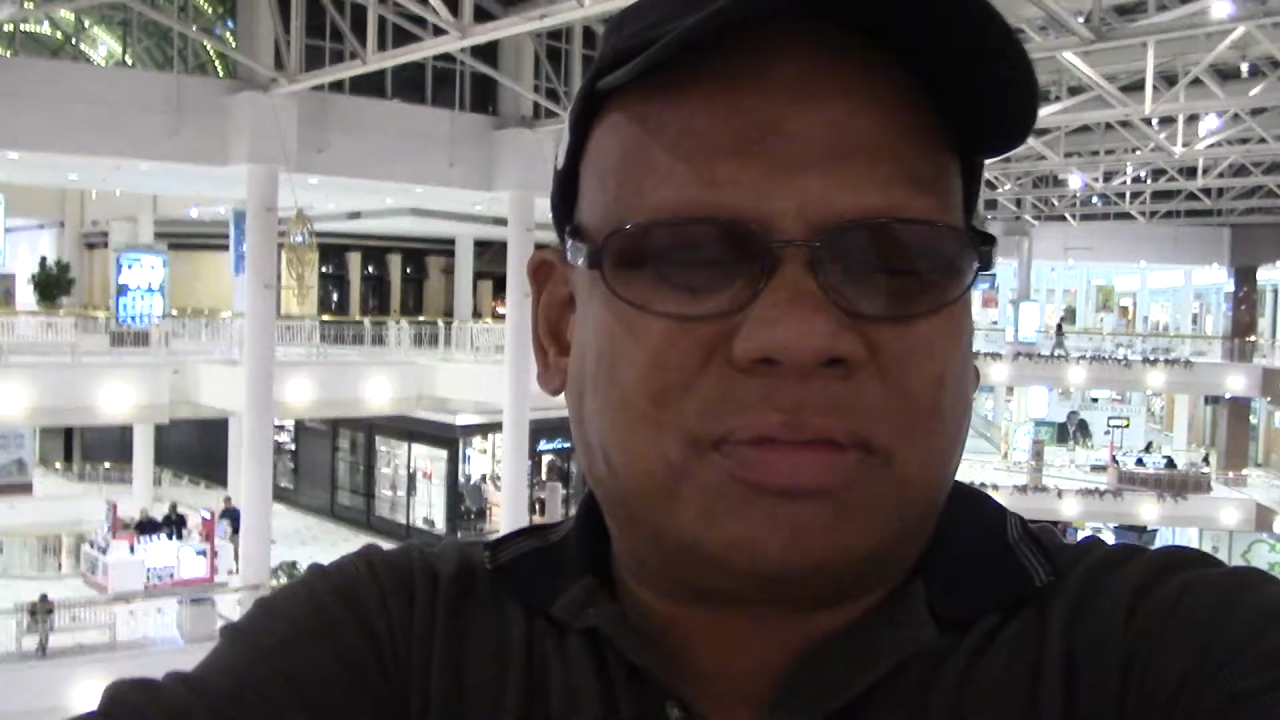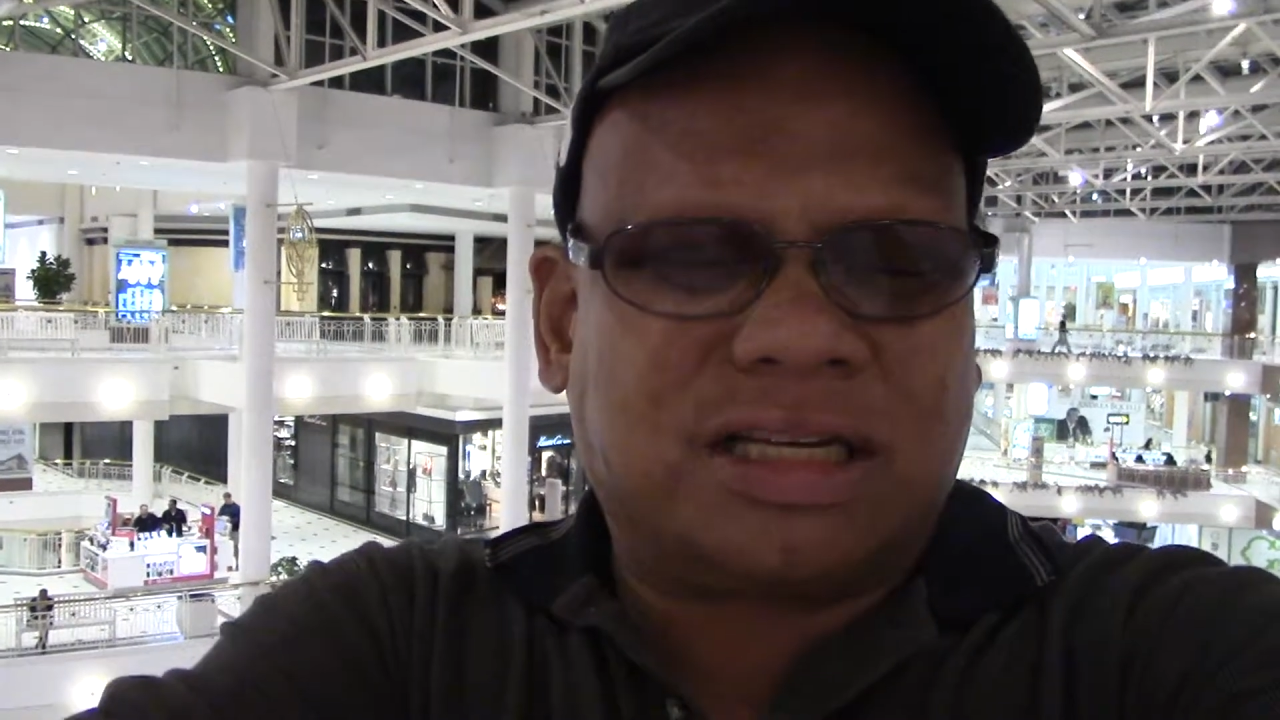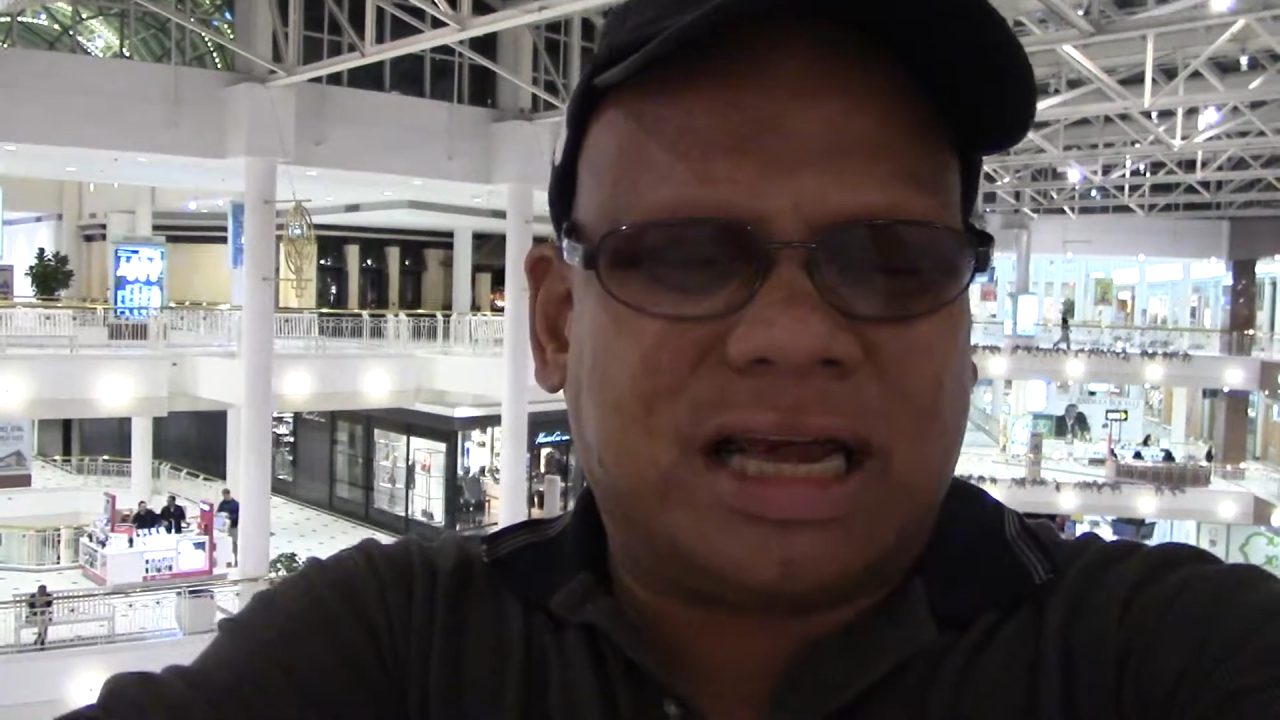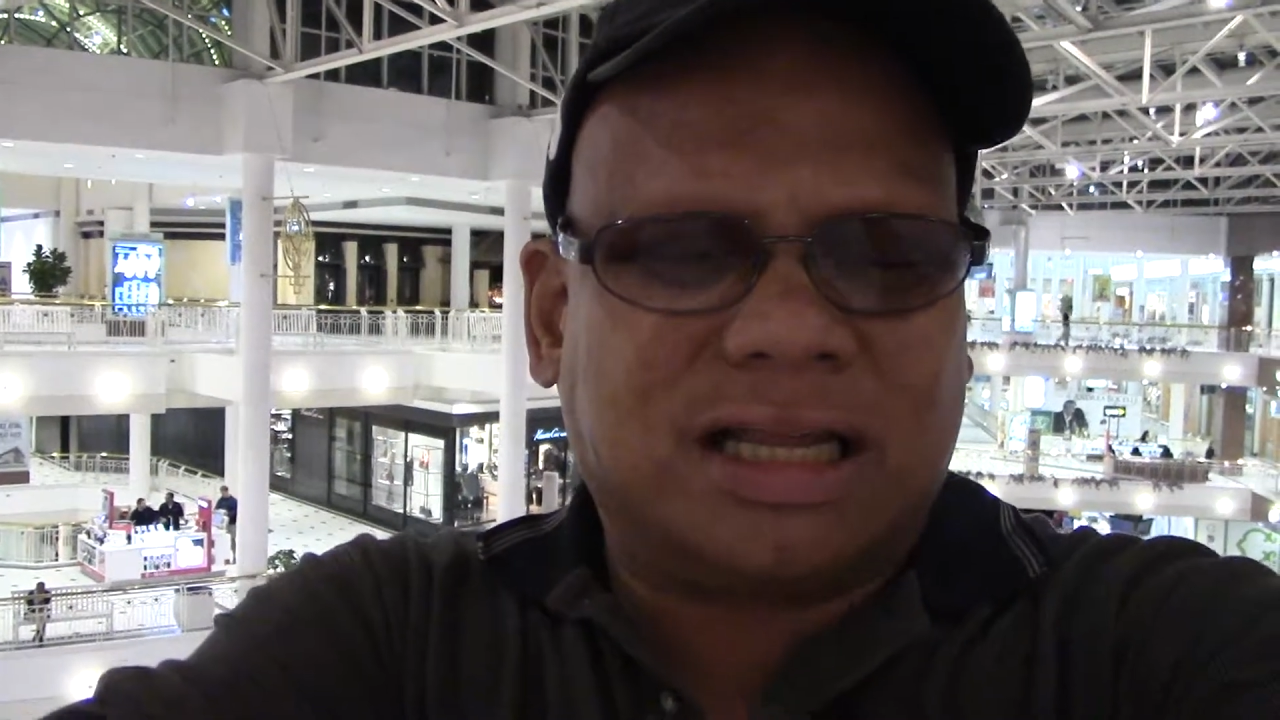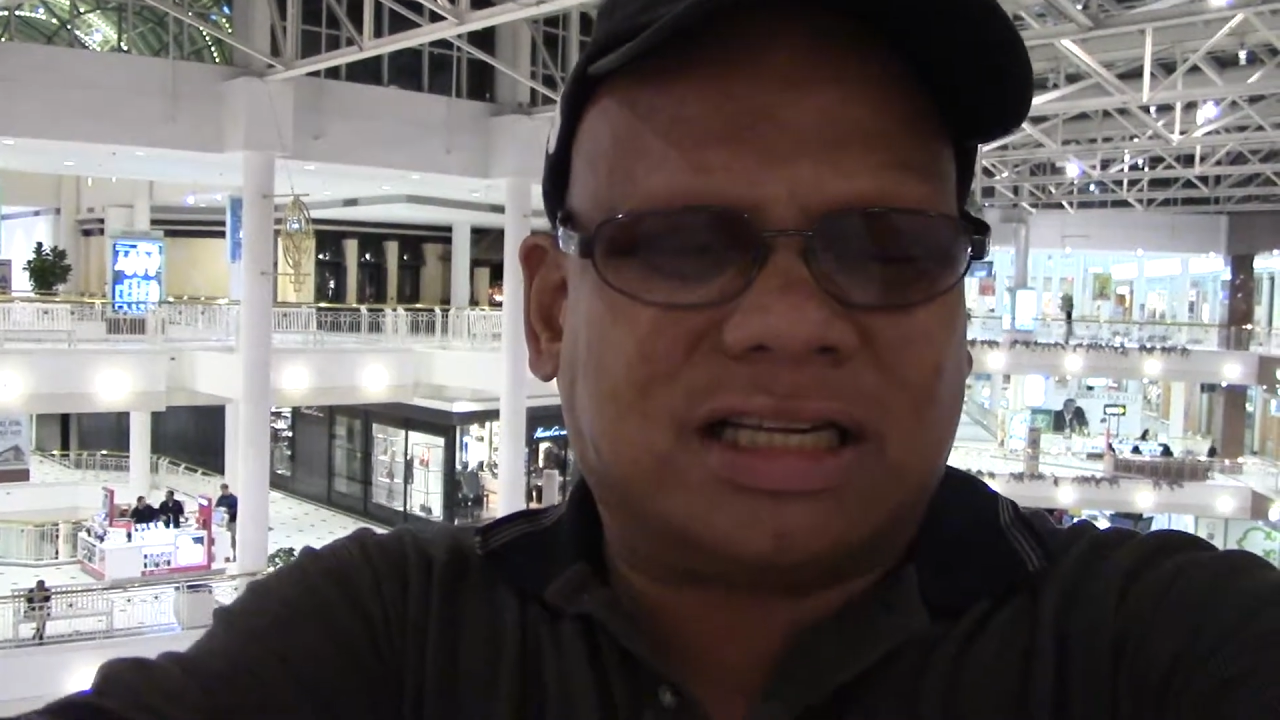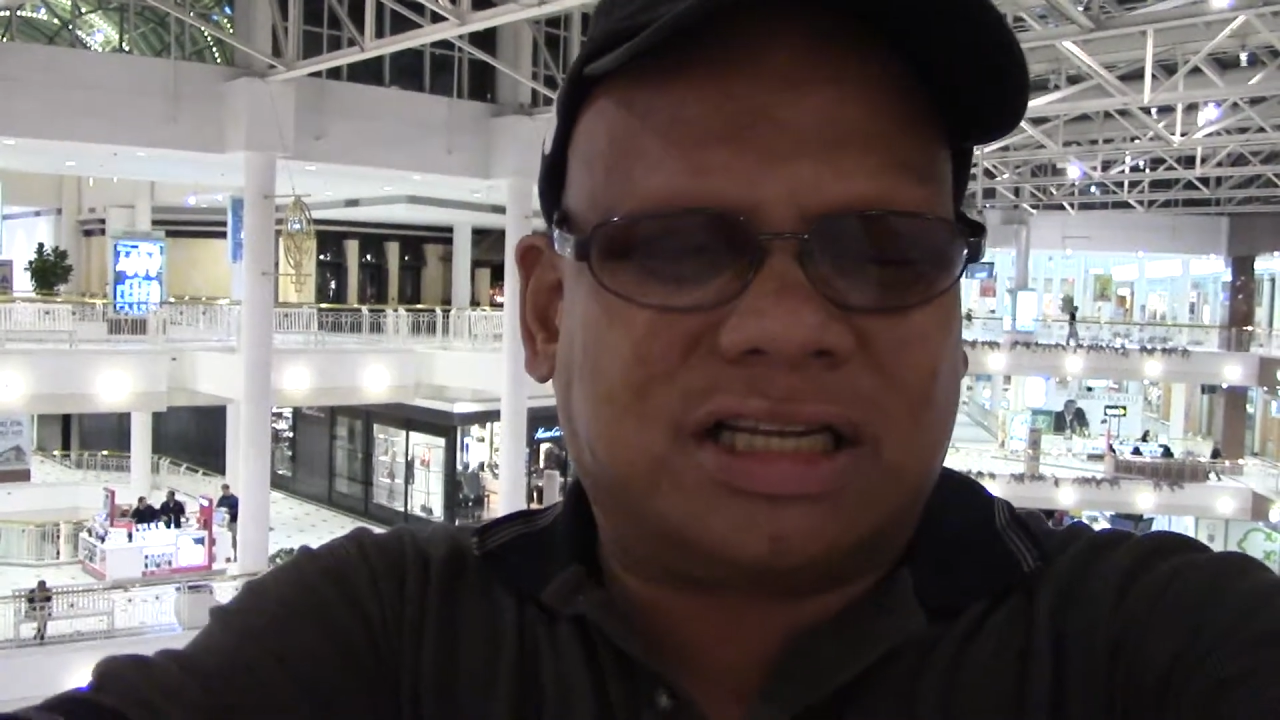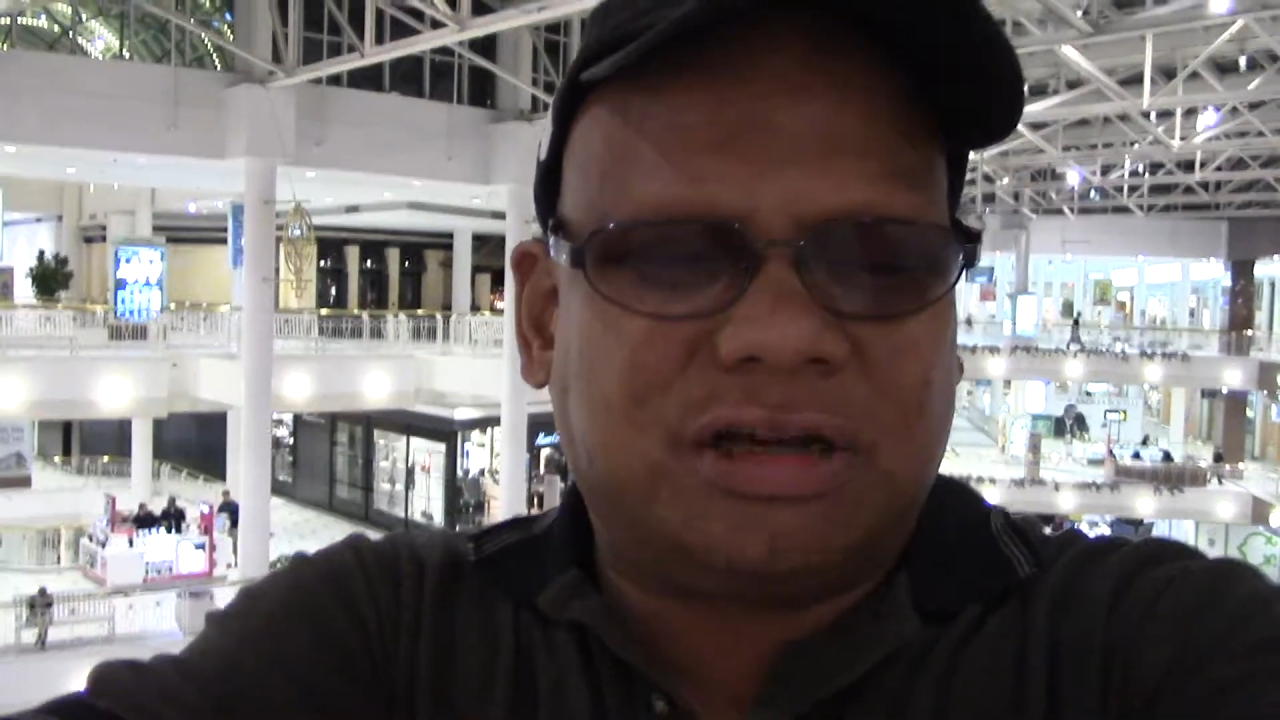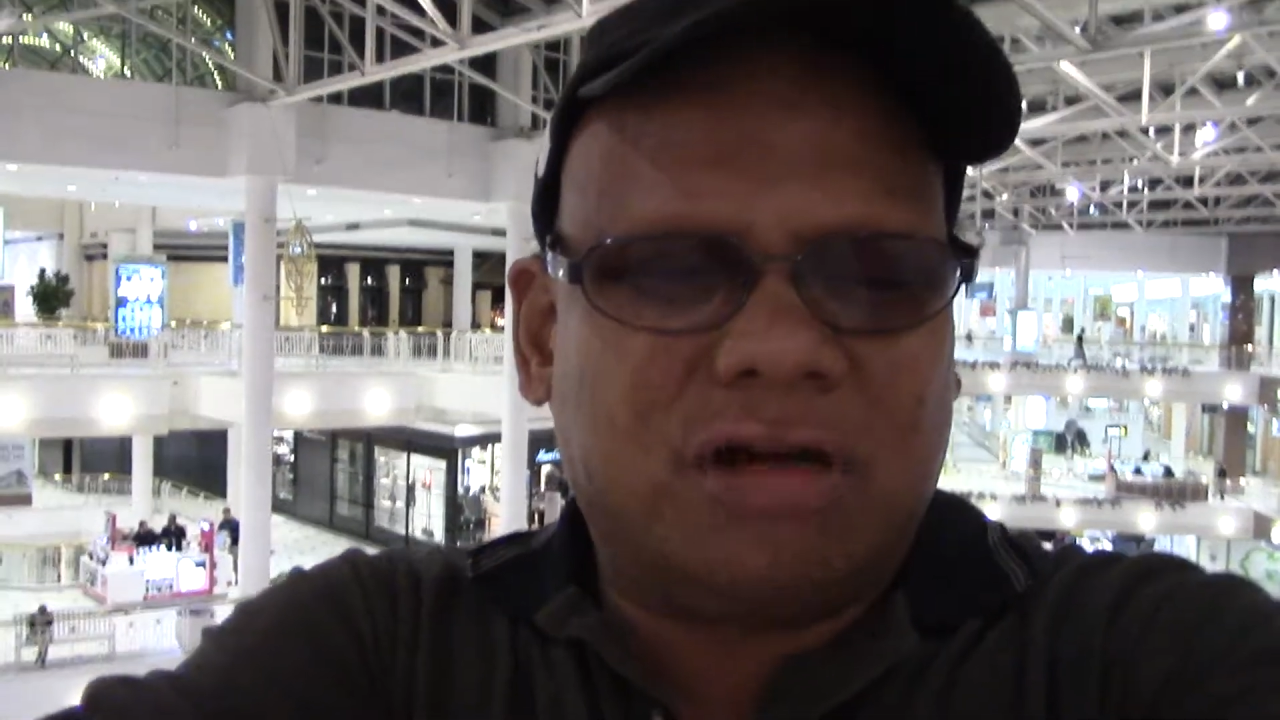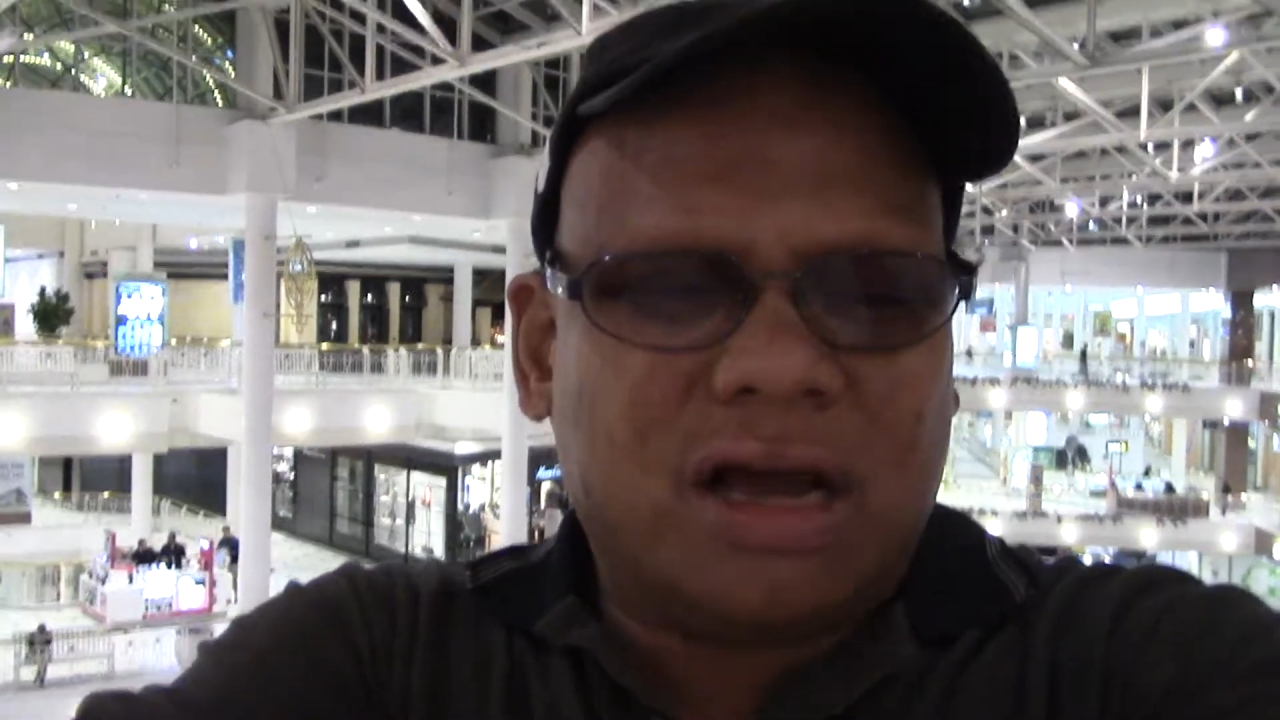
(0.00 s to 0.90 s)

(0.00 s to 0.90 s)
saying this to you,